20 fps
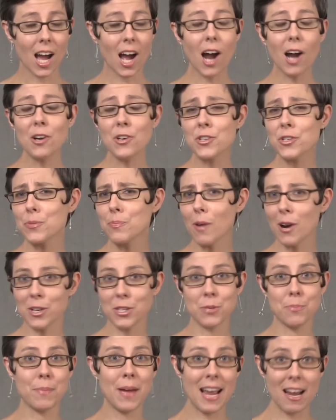Our
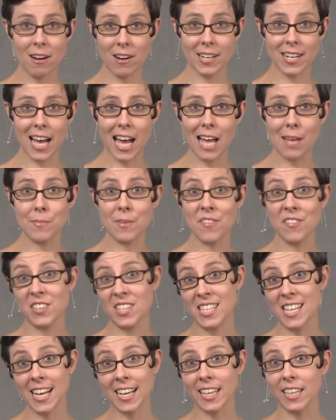SMARTS paradigm of
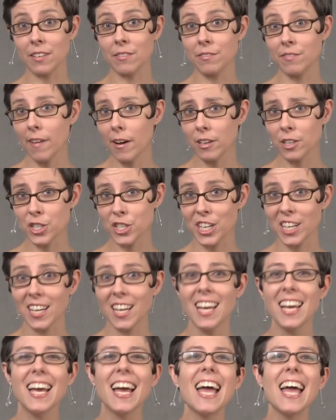executive function